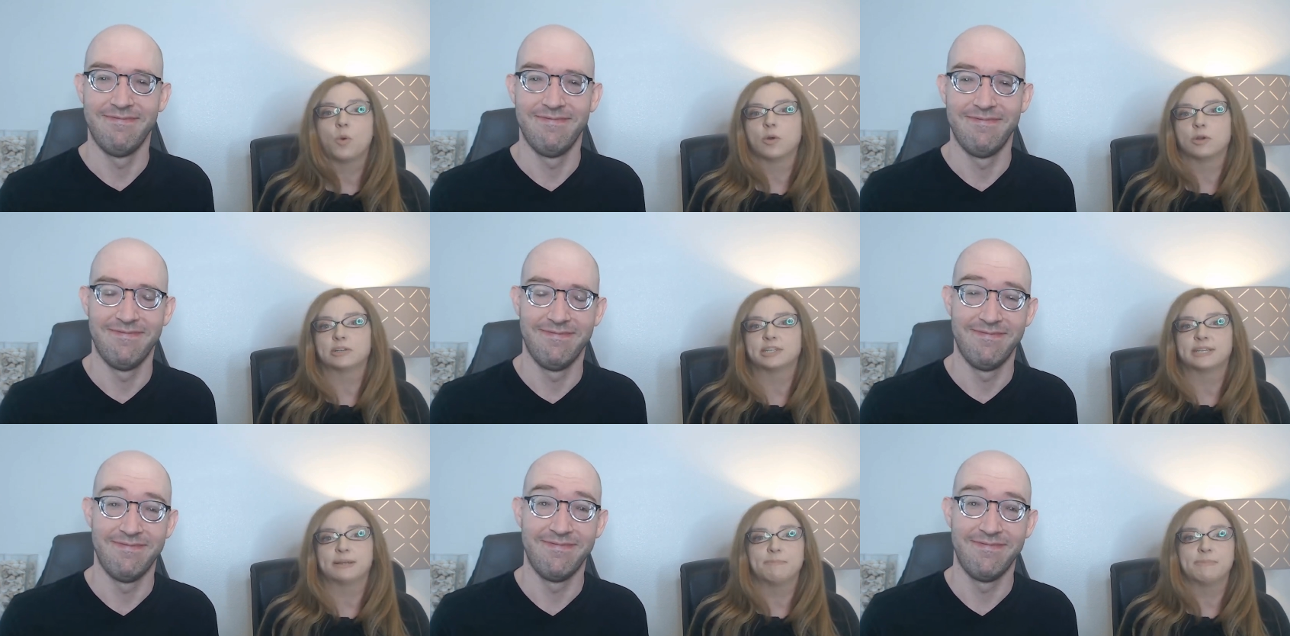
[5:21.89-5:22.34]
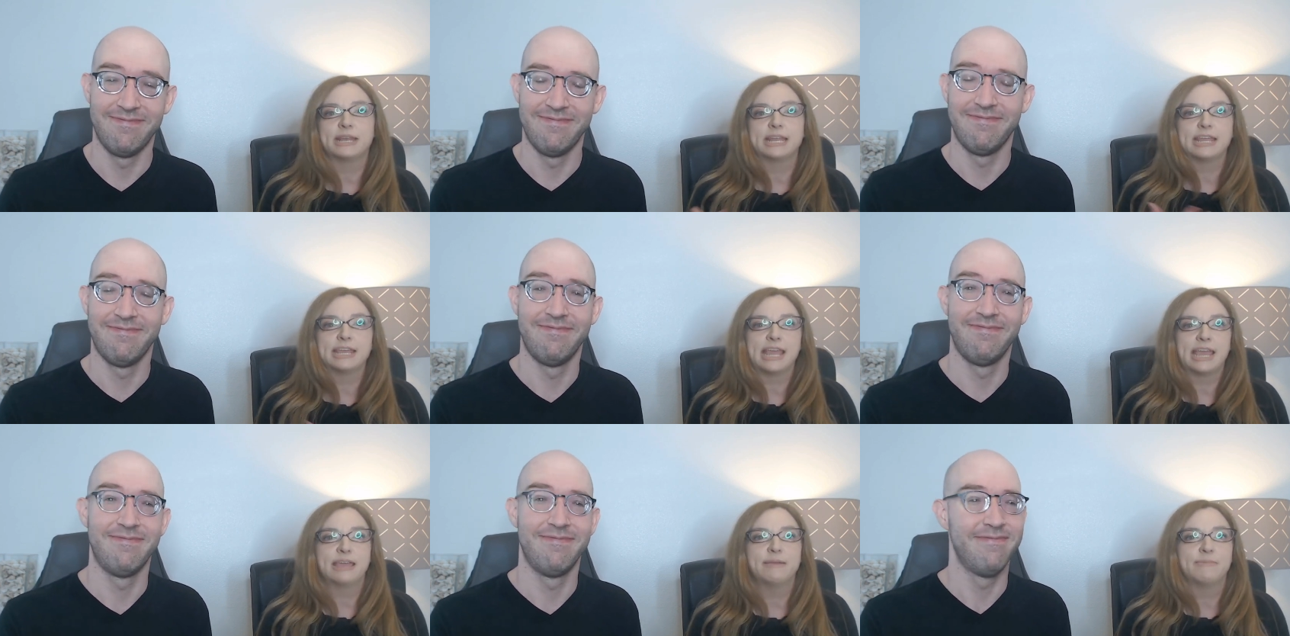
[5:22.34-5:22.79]
Speaker 1: or
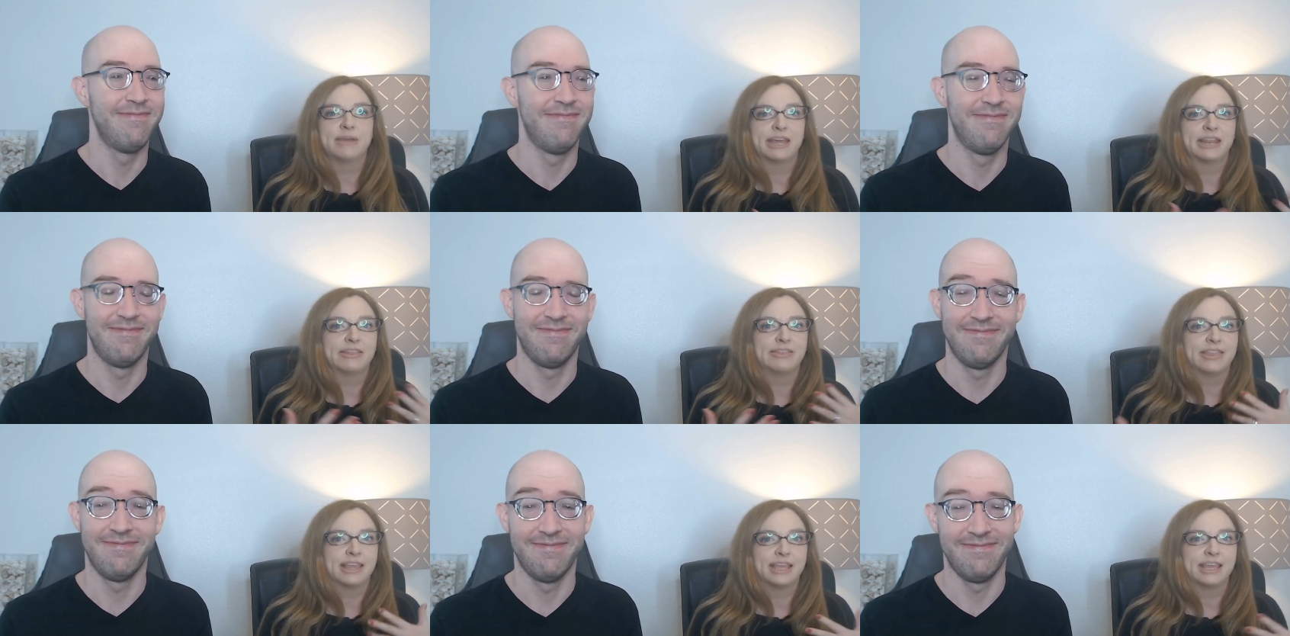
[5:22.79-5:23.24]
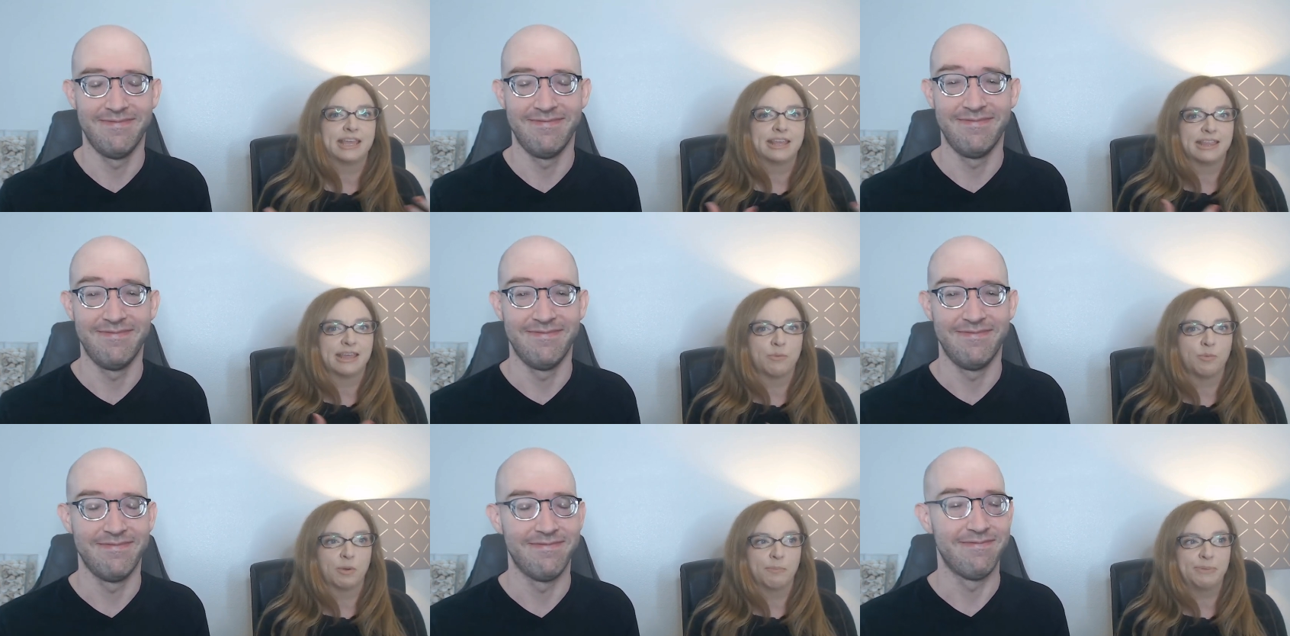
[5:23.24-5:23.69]
somebody came in
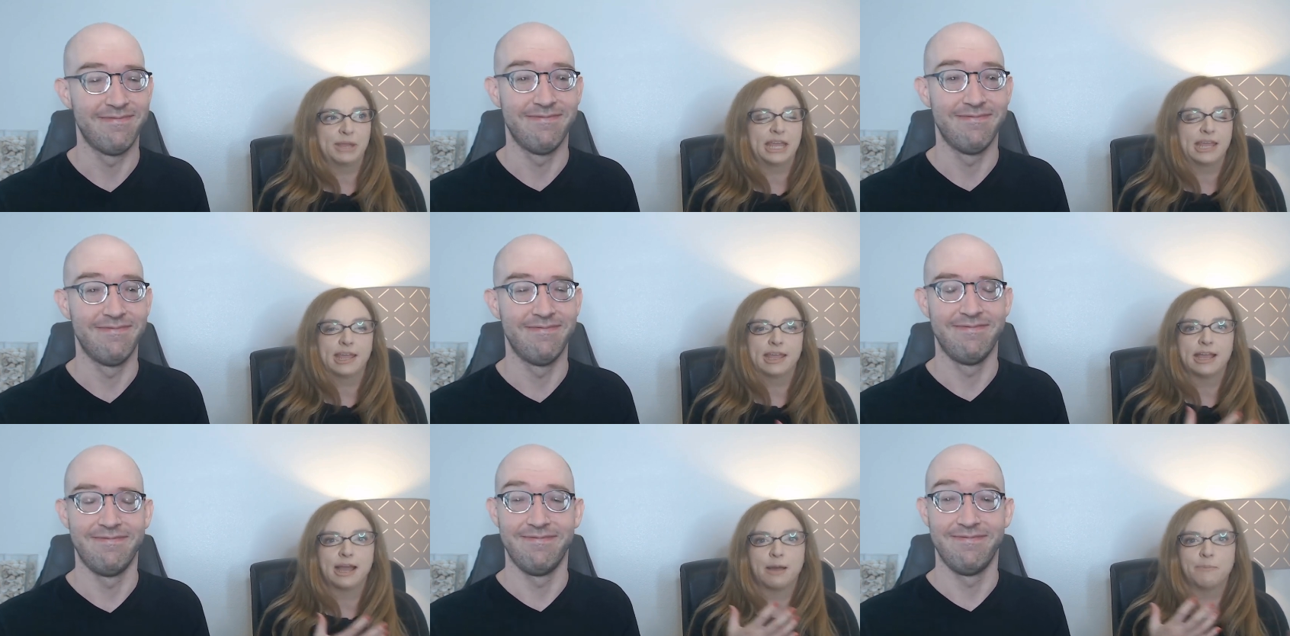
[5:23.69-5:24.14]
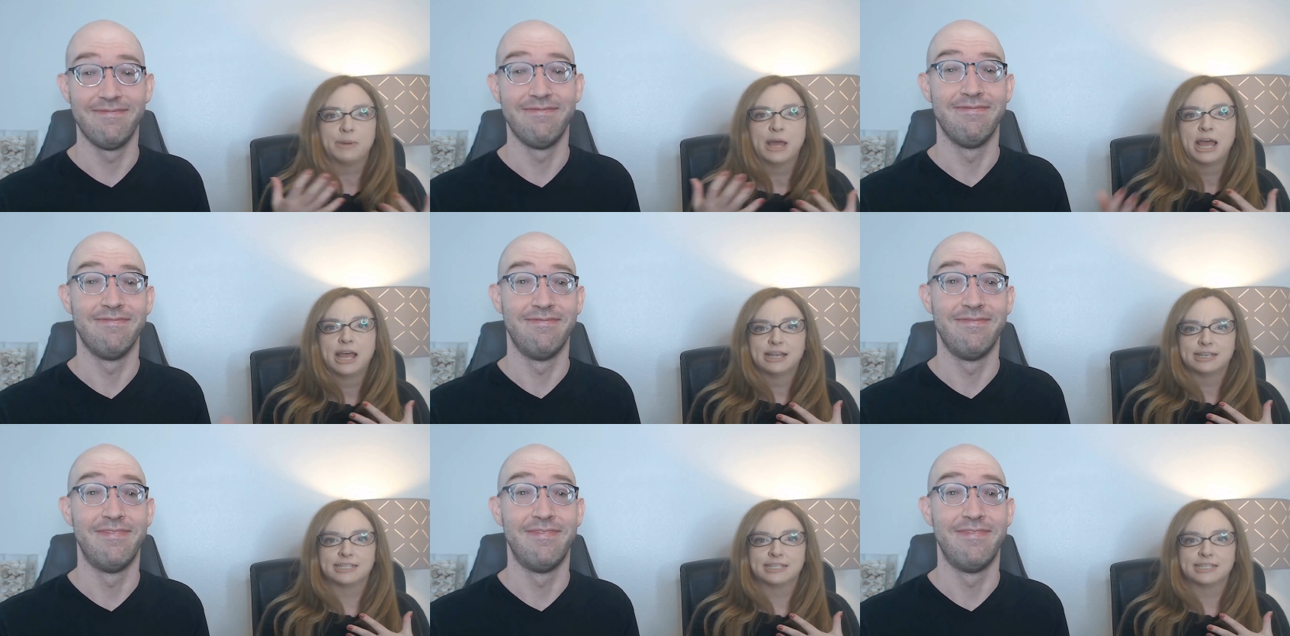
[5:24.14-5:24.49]
thinking they were picking up